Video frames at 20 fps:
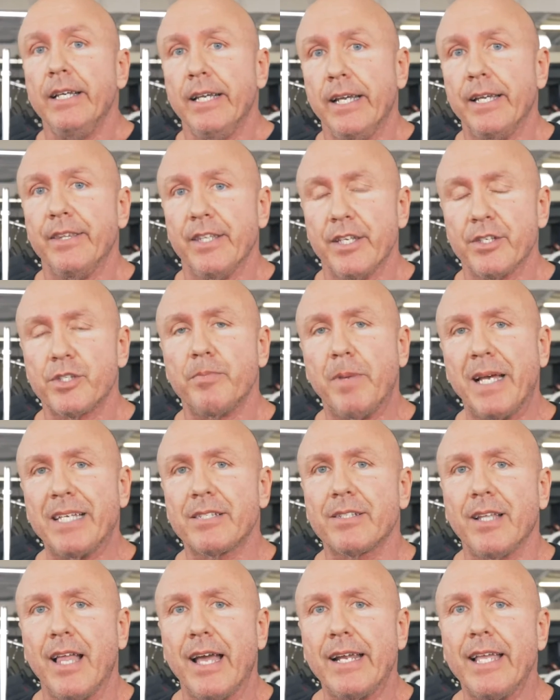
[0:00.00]
in this
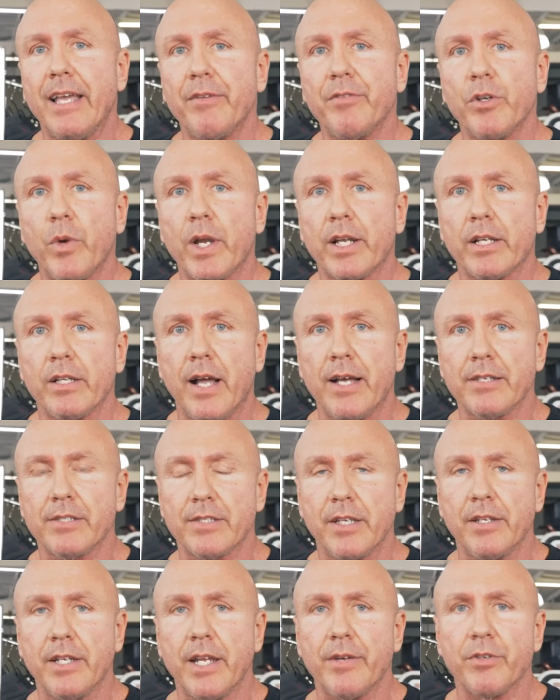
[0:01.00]
best light heavyweight
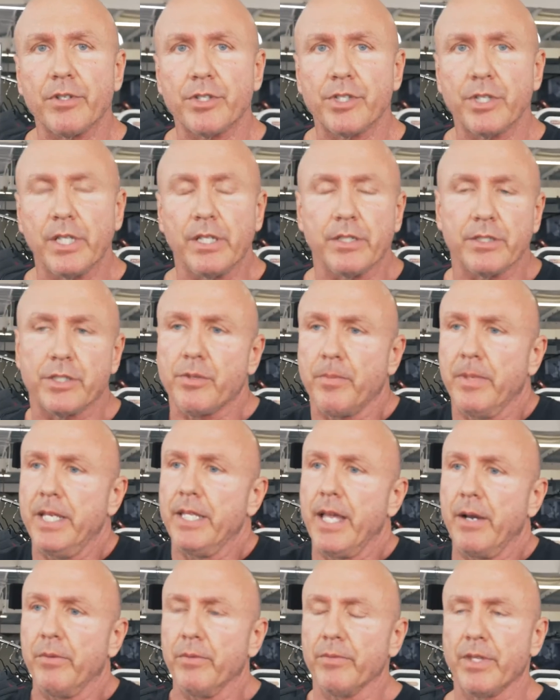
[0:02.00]
class they'd ever seen. To me,
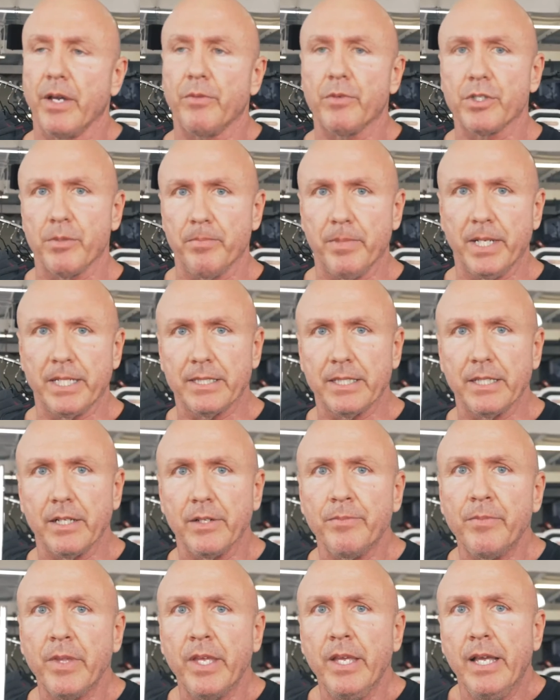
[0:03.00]
that was a big deal.